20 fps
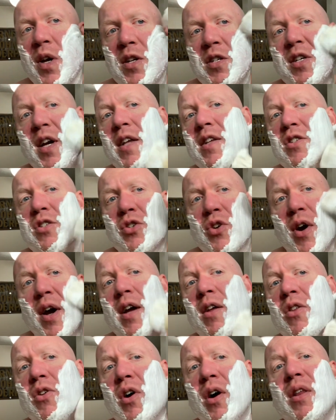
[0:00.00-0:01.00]
Scent
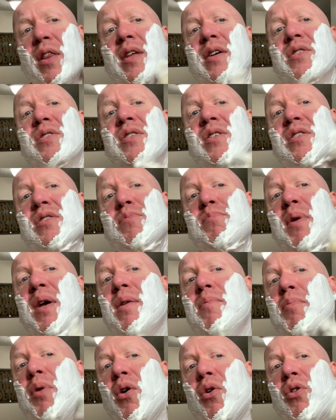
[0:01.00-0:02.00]
strength on this is
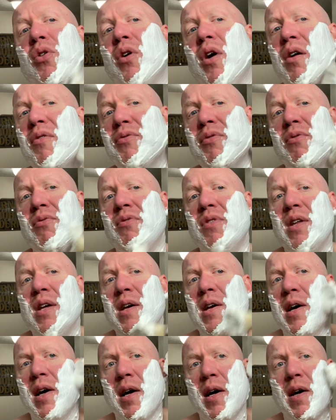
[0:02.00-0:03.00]
mid, both off of
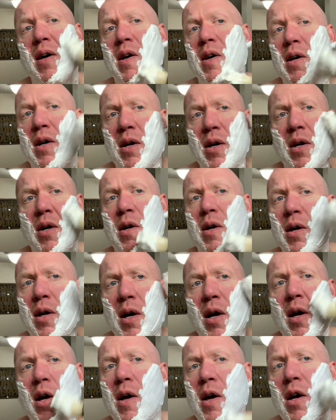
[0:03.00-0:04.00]
the
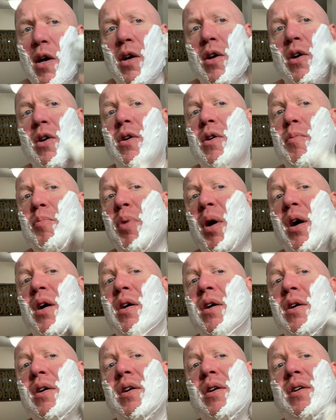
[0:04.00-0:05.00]

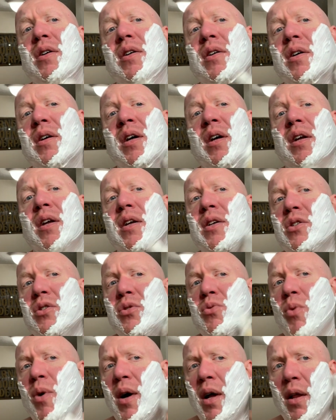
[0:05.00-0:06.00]
puck and
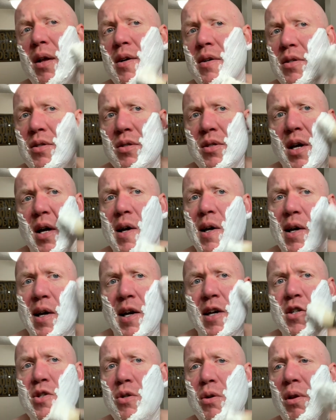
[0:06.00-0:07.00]
as well as
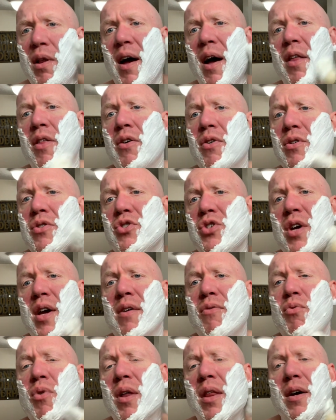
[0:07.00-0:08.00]
you lather and
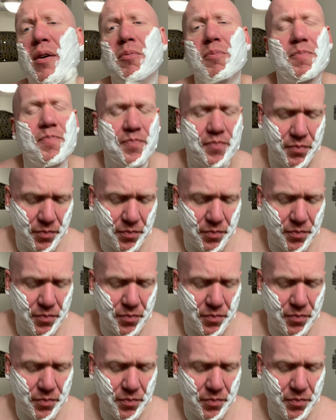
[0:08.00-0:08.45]
shave with it.